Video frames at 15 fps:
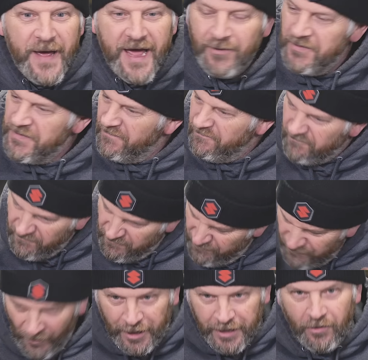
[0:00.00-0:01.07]
back with a
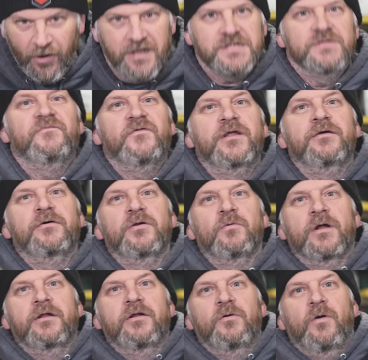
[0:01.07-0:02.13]
fucking awesome video. You
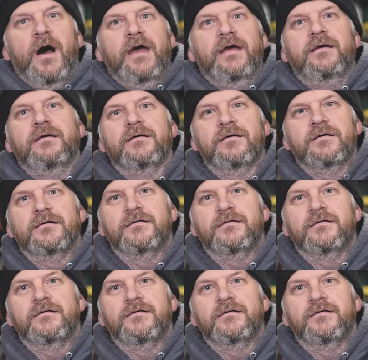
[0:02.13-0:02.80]
want to know why?